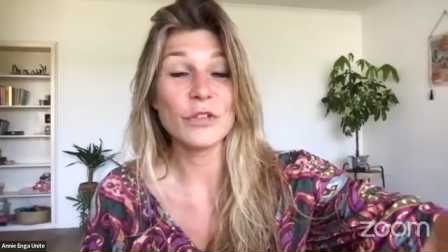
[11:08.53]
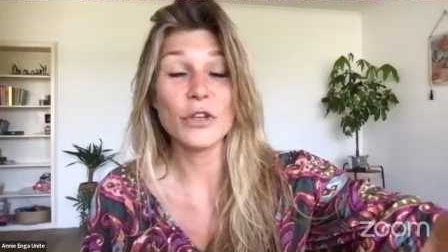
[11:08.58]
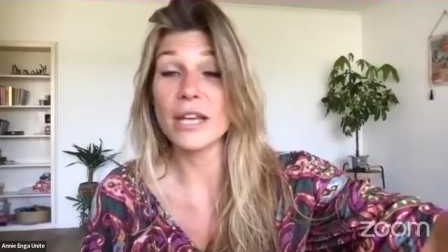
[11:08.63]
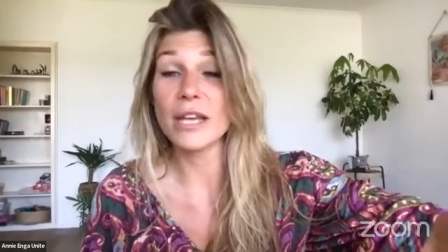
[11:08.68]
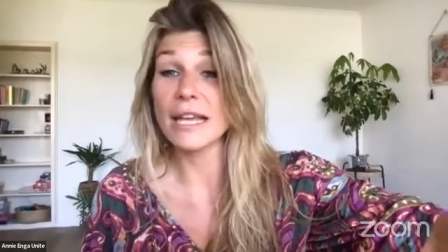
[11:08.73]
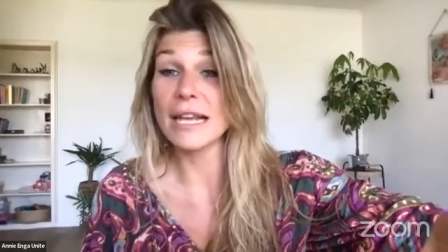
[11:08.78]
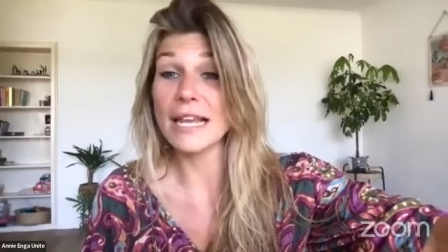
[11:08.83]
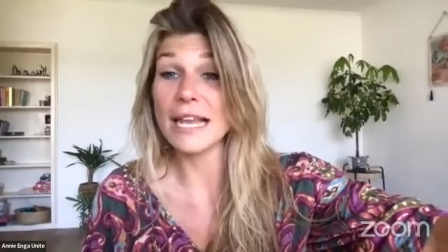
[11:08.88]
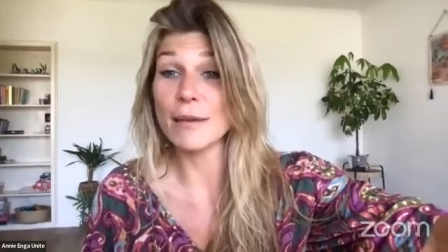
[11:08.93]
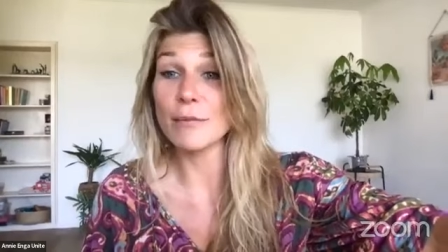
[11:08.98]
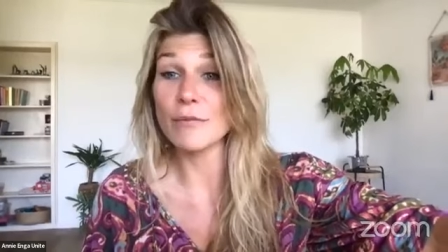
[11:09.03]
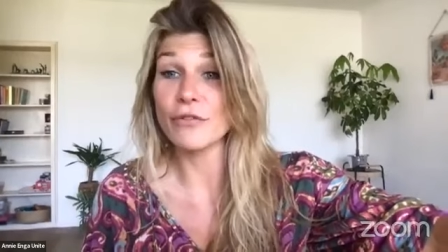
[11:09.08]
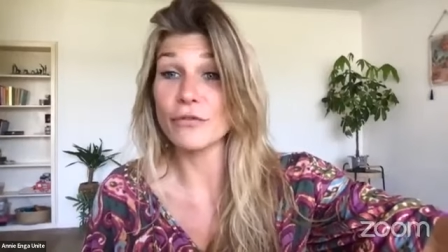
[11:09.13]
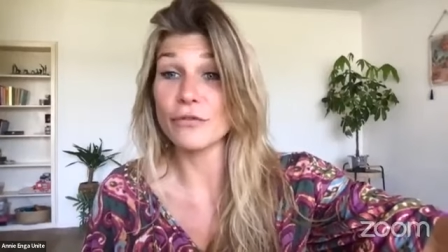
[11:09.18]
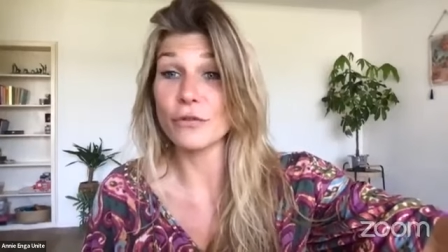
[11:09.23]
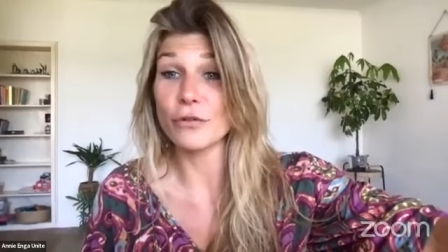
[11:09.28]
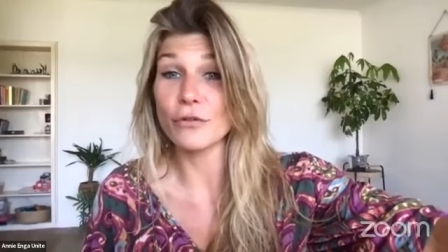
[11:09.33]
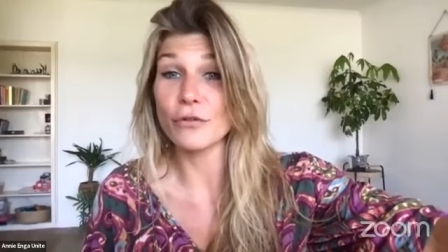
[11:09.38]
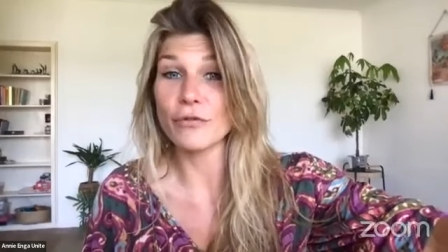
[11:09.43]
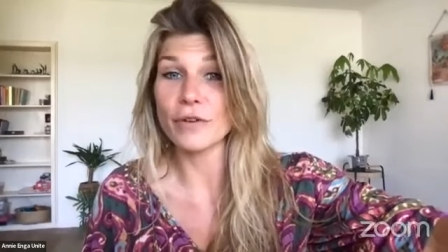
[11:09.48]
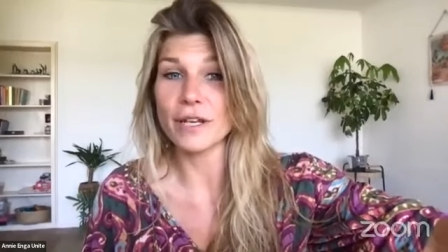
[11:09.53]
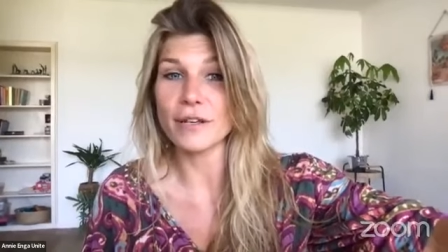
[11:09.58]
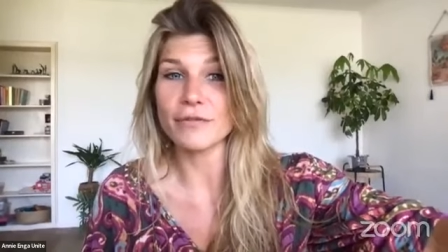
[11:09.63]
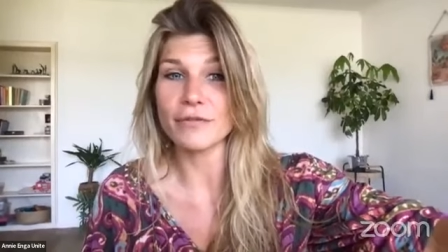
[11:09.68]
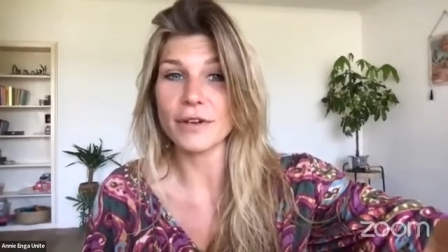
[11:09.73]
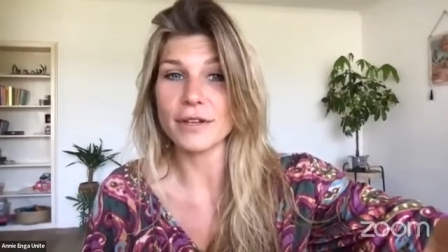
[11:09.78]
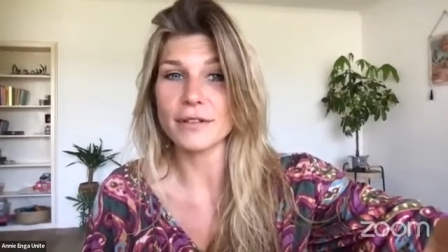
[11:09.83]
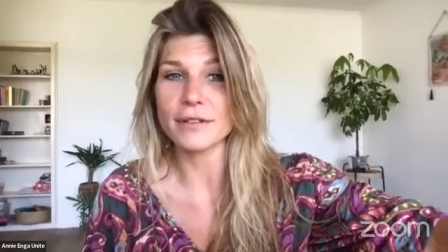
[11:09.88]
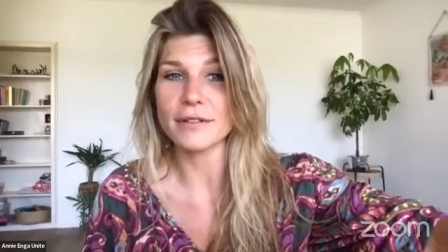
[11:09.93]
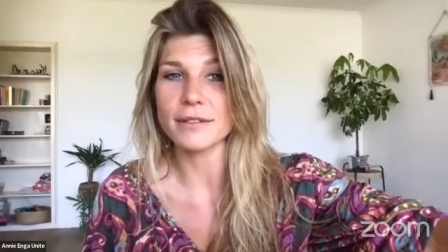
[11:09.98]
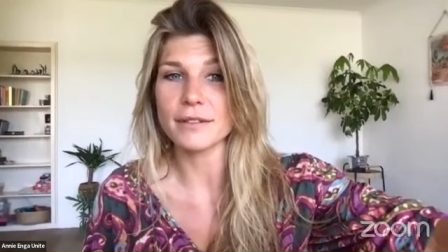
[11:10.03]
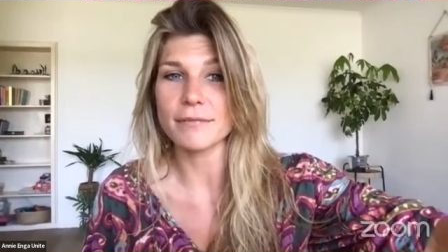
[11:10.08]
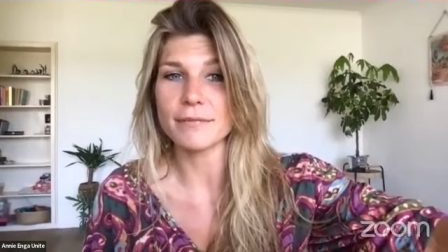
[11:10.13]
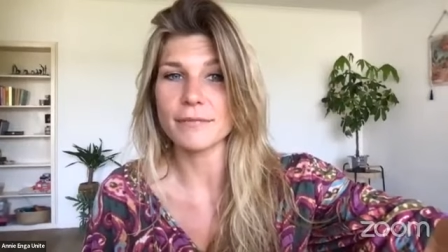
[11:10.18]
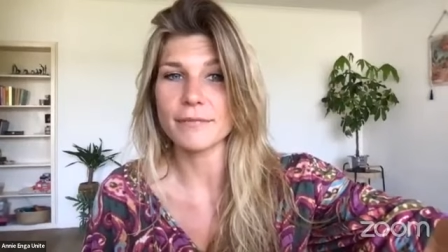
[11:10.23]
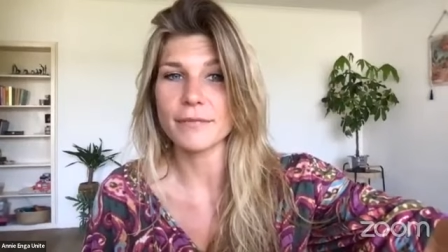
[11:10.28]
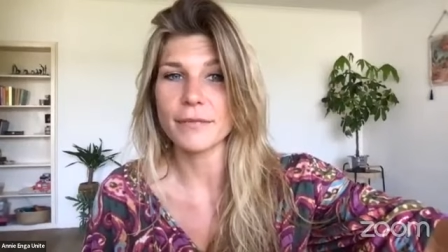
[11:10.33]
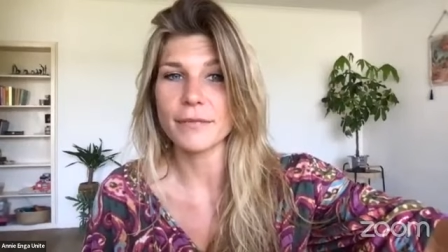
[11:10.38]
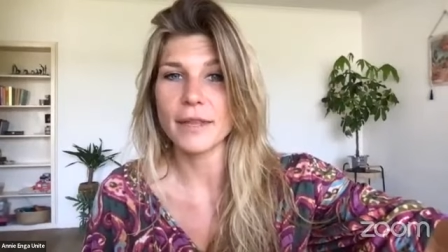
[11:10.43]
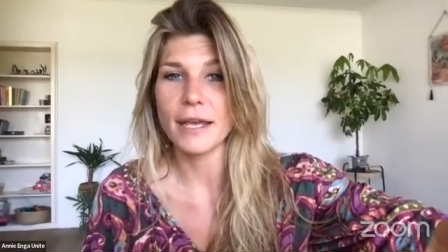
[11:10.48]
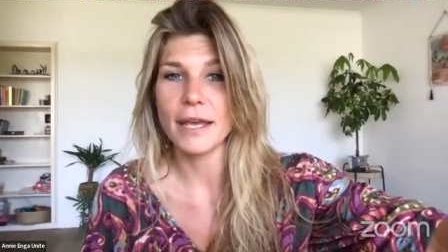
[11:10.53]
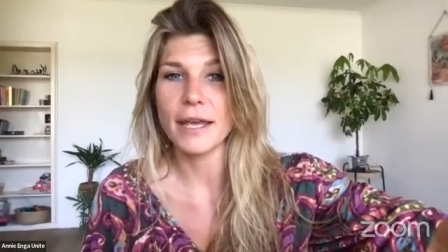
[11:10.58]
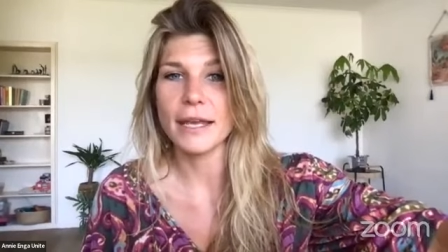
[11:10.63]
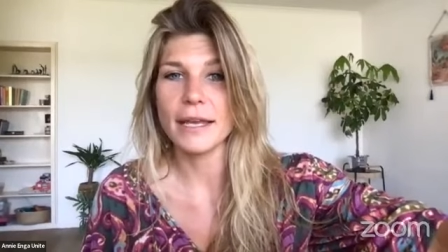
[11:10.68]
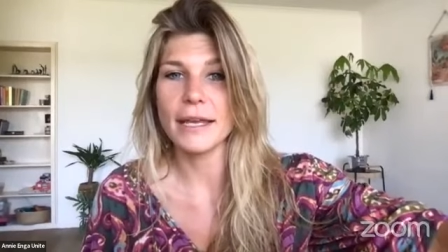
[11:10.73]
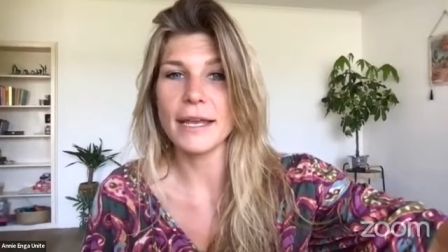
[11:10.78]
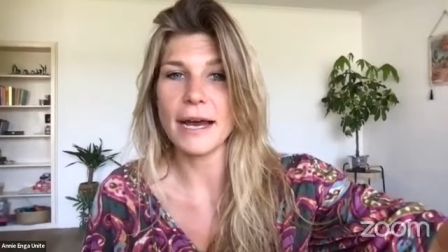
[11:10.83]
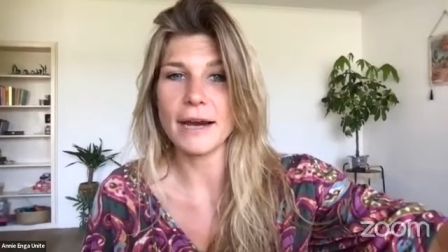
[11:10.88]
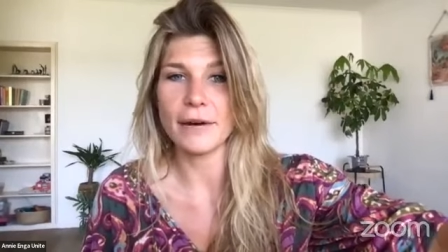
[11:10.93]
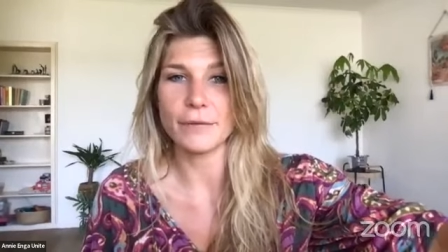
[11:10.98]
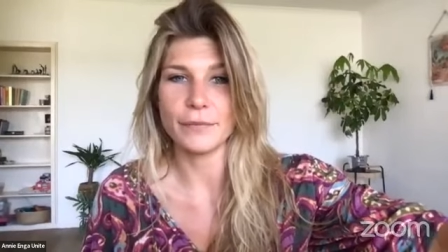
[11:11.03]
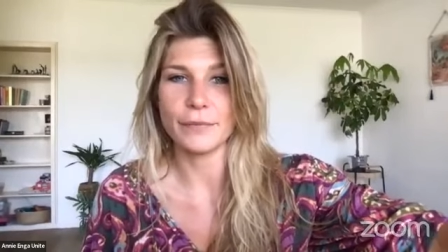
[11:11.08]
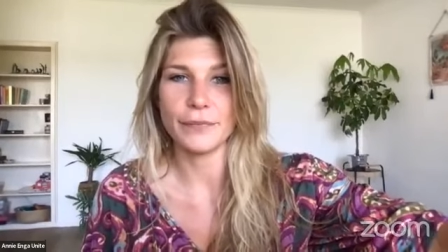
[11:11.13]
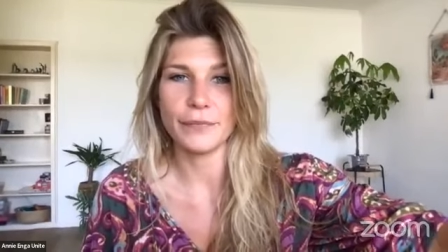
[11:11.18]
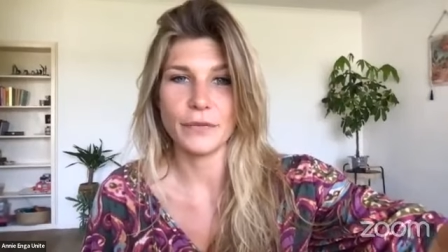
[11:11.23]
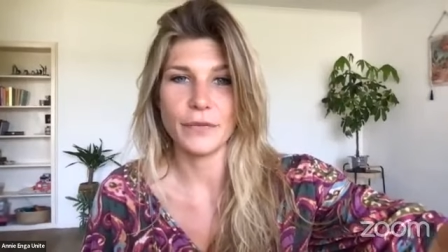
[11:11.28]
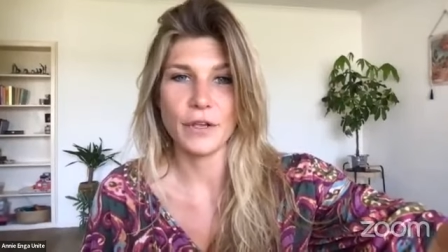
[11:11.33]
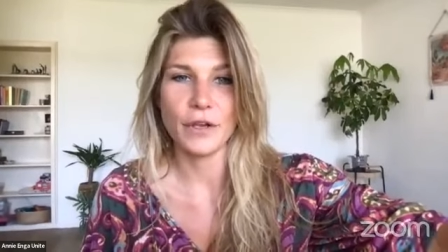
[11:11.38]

you can claim a full refund. Now,